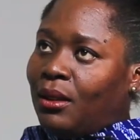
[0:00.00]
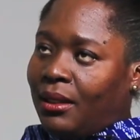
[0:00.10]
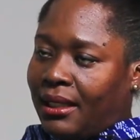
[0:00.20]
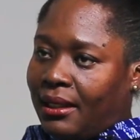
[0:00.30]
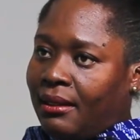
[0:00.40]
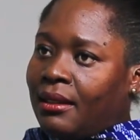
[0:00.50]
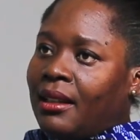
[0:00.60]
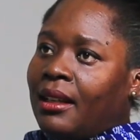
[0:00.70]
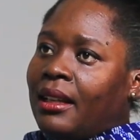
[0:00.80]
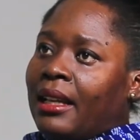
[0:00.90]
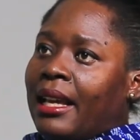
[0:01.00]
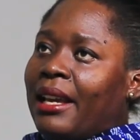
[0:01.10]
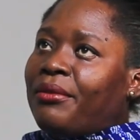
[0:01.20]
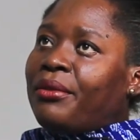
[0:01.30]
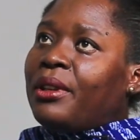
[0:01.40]
Okay.
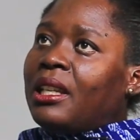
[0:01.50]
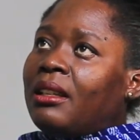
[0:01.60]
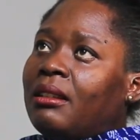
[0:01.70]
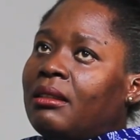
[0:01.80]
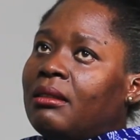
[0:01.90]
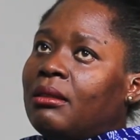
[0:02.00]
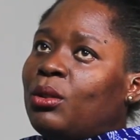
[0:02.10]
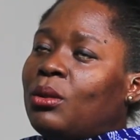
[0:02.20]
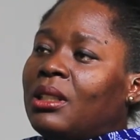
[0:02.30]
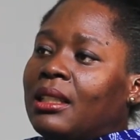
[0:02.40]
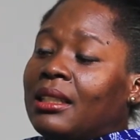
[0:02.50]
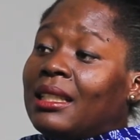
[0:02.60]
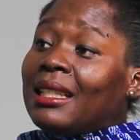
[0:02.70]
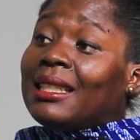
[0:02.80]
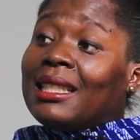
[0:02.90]
Every
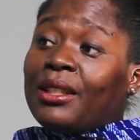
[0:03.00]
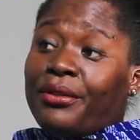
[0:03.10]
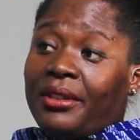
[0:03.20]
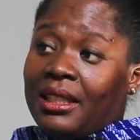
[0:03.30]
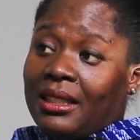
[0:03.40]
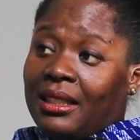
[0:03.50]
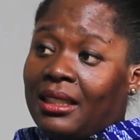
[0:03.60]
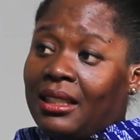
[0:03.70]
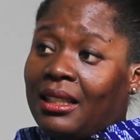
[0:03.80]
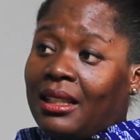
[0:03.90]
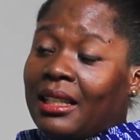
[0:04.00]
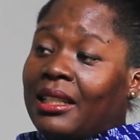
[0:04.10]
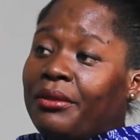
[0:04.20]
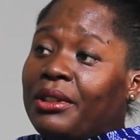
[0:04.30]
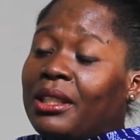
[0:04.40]
student is different and
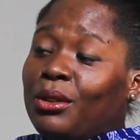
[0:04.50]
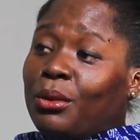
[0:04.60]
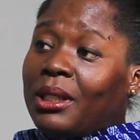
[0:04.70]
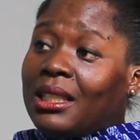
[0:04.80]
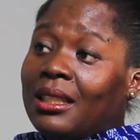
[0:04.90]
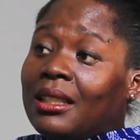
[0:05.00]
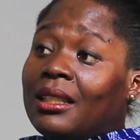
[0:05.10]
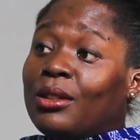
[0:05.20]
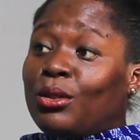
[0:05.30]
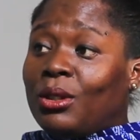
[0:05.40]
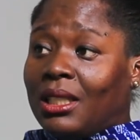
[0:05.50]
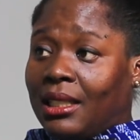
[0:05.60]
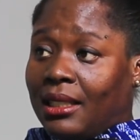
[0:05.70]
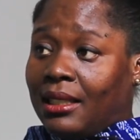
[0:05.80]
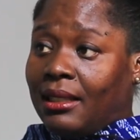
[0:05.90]
every situation is
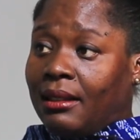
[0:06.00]
unique.